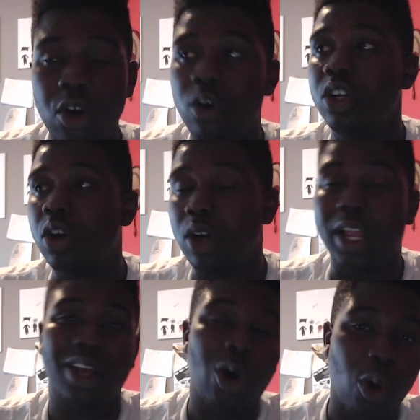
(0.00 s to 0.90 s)
Or, the year,
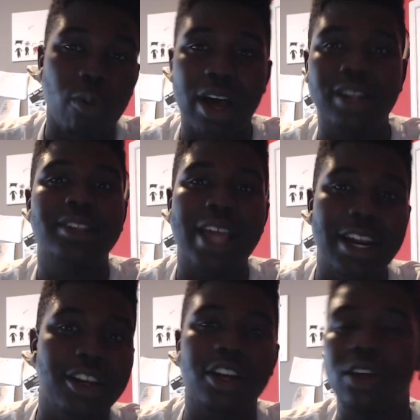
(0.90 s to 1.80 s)
like, or around the
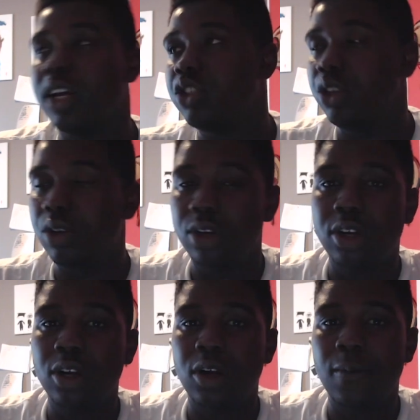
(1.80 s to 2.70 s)
end of the year next year.
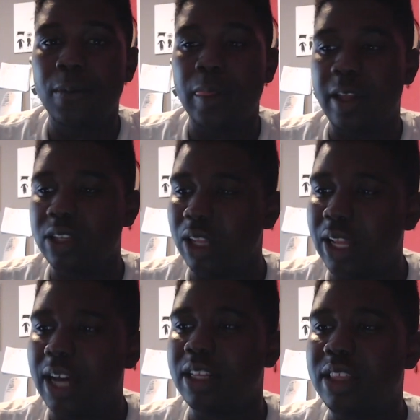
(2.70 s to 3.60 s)
There's a
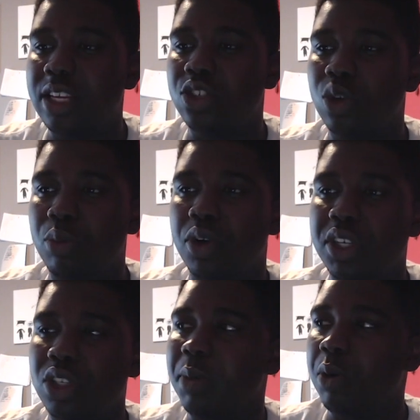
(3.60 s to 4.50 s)
lot of things your boy
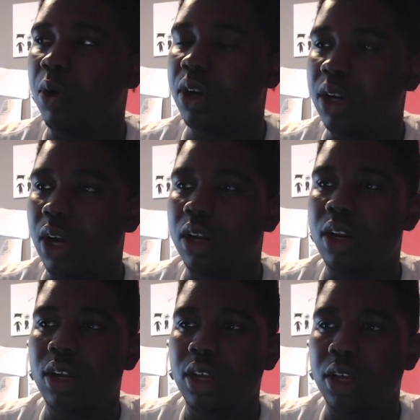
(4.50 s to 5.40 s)
is going to be working on.
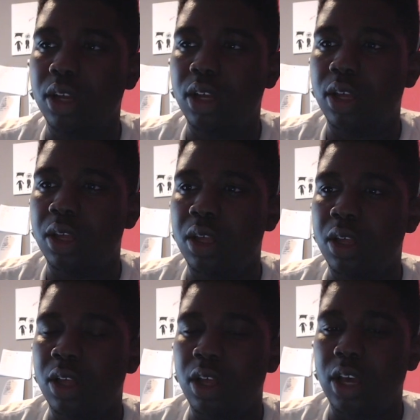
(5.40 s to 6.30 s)

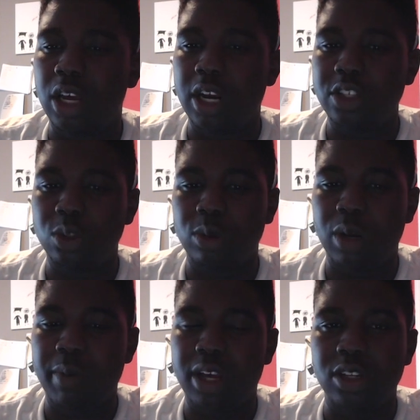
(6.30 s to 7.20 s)
And I just want
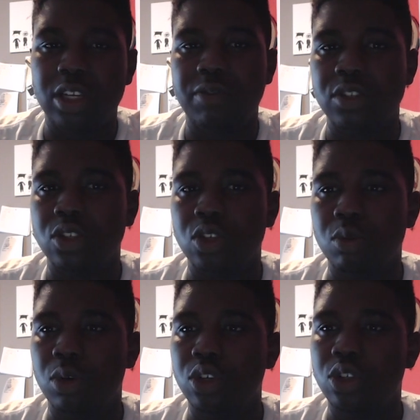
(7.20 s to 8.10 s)
to make a difference in this
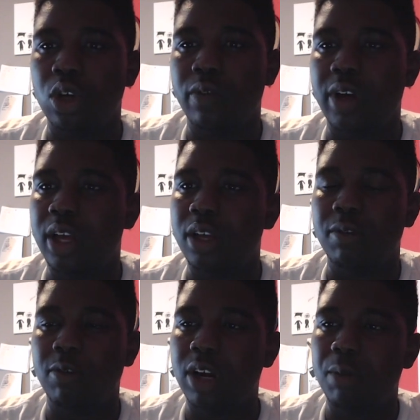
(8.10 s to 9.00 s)
world to show that, hey,
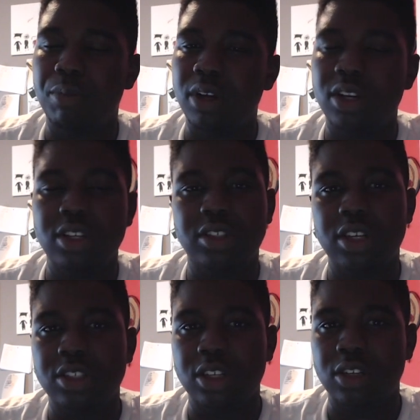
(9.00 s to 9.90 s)
when I bring these
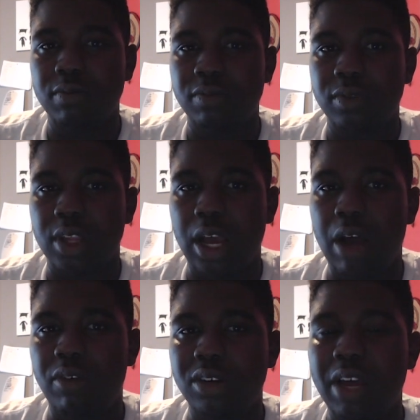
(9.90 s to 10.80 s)
things in,
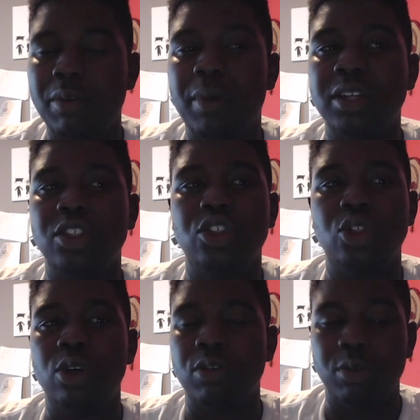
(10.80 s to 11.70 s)
I want everybody to
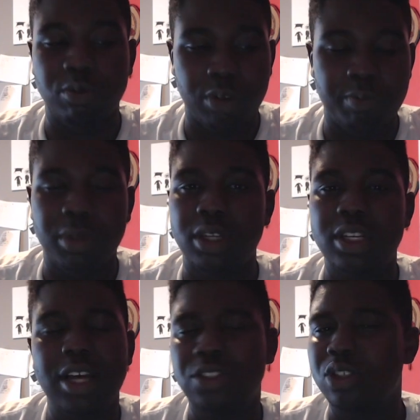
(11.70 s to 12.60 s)
enjoy it with me.
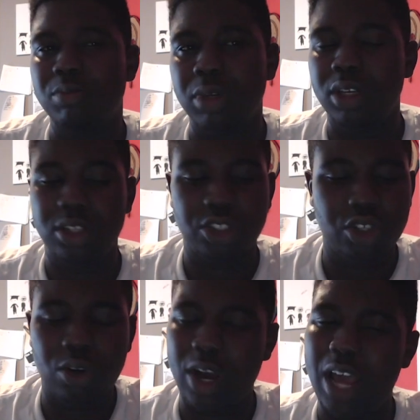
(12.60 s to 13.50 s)
Not just me.
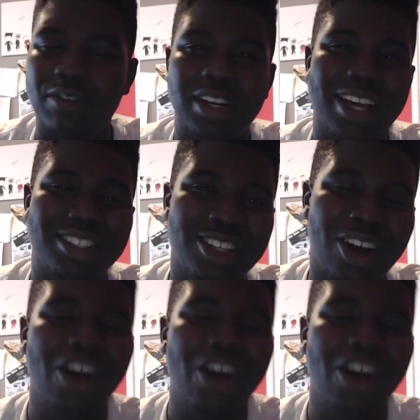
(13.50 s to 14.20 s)
Sure, I have a nice car.